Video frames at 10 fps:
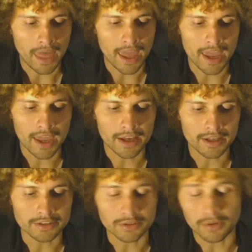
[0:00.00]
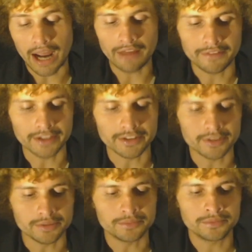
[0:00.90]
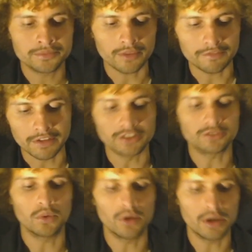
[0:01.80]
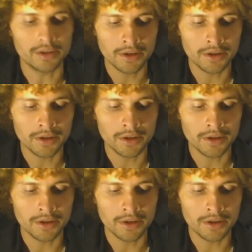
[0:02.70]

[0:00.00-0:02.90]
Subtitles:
or I finish them. I finish one,